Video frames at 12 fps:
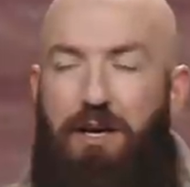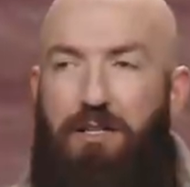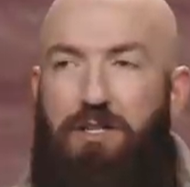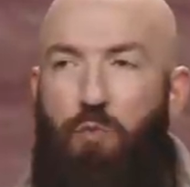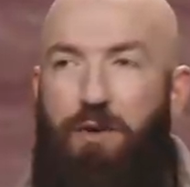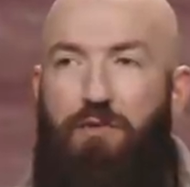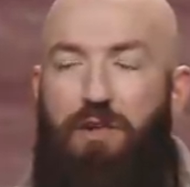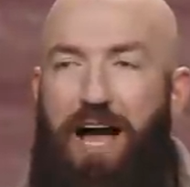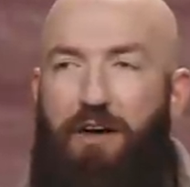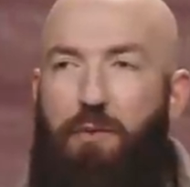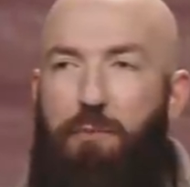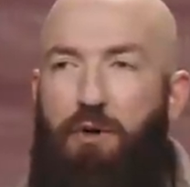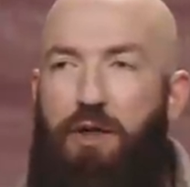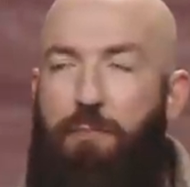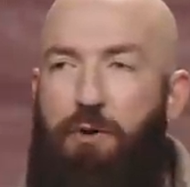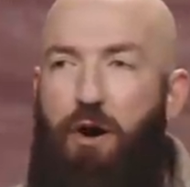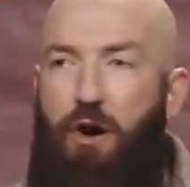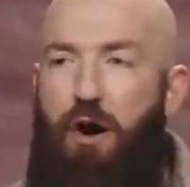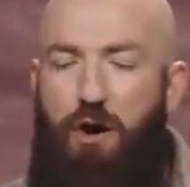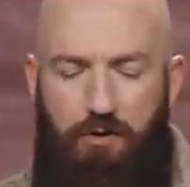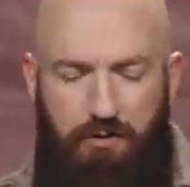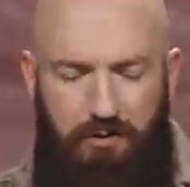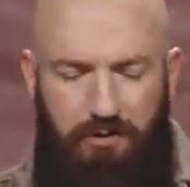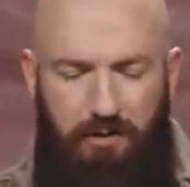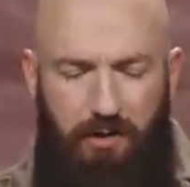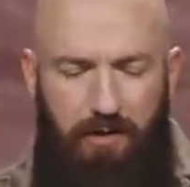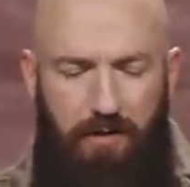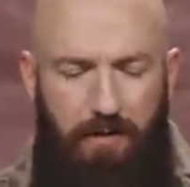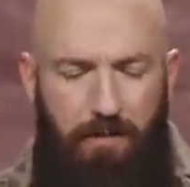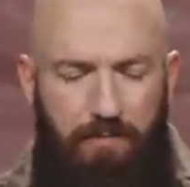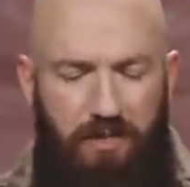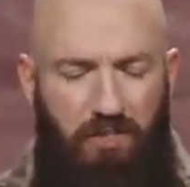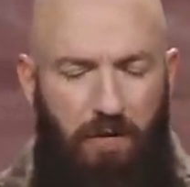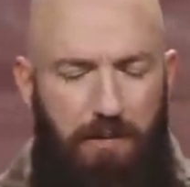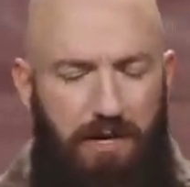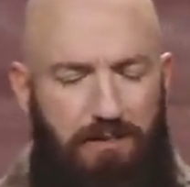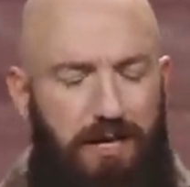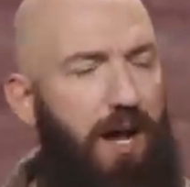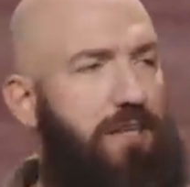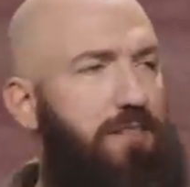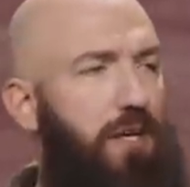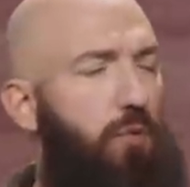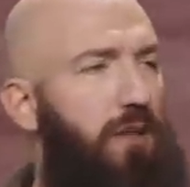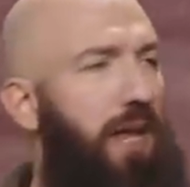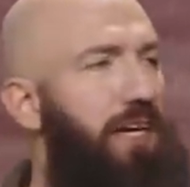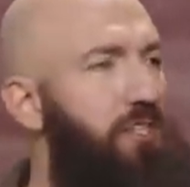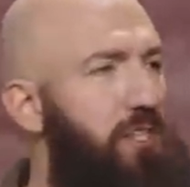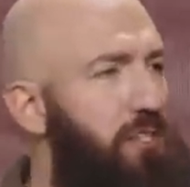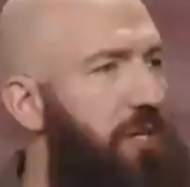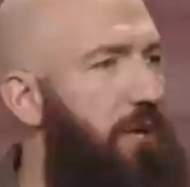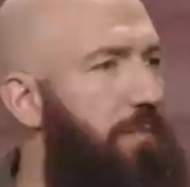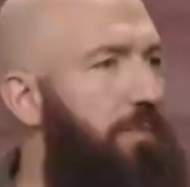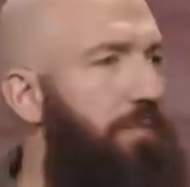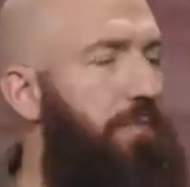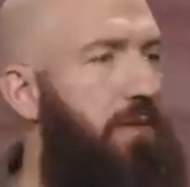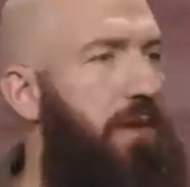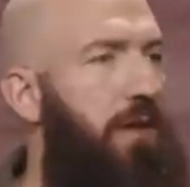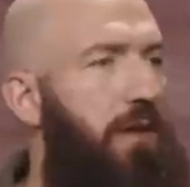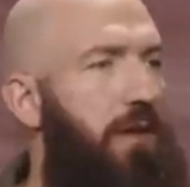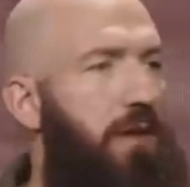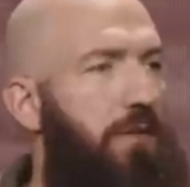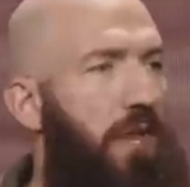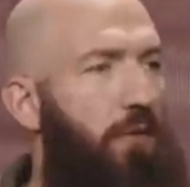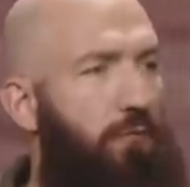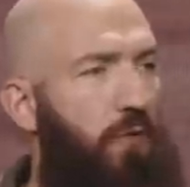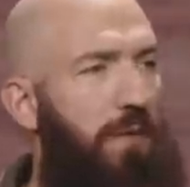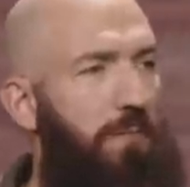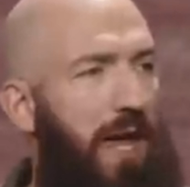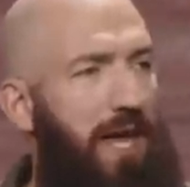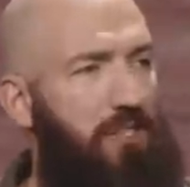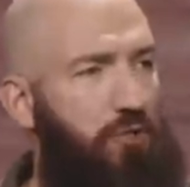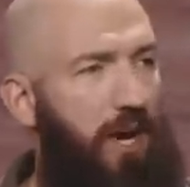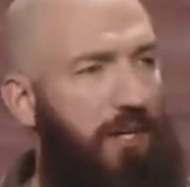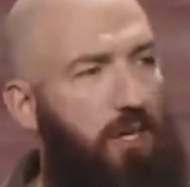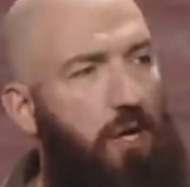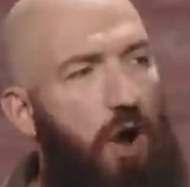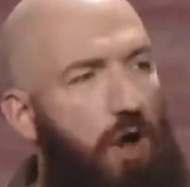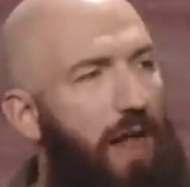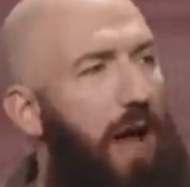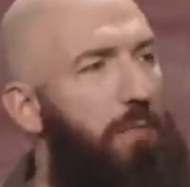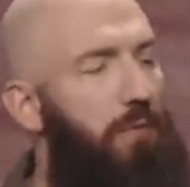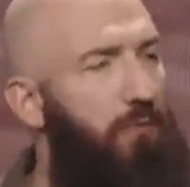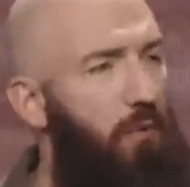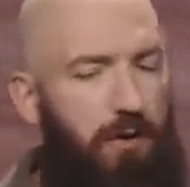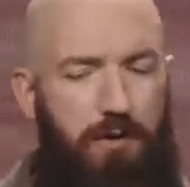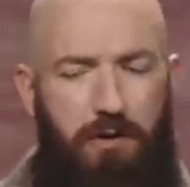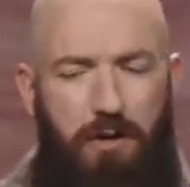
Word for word: that we've allowed to build up in our hearts. This could be a toxic relationship that a friend may has tried to call out before.